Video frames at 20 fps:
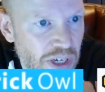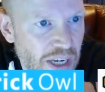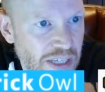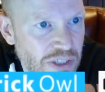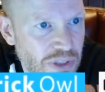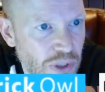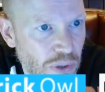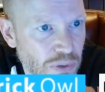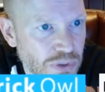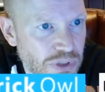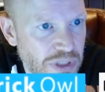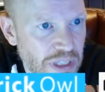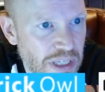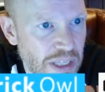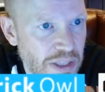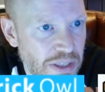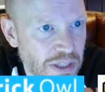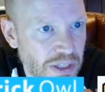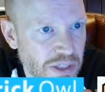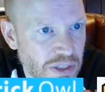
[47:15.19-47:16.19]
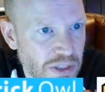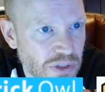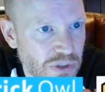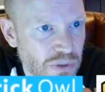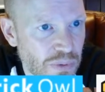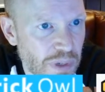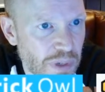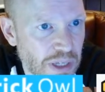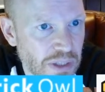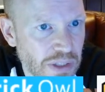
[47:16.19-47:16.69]
I don't see anything
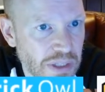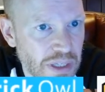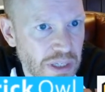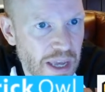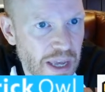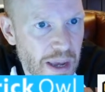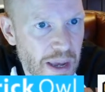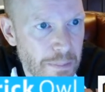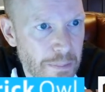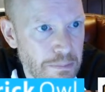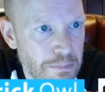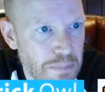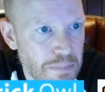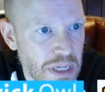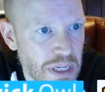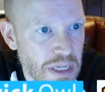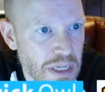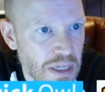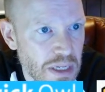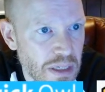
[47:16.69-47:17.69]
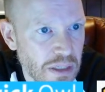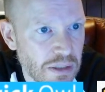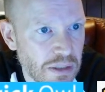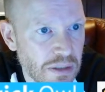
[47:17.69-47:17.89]
directly at me.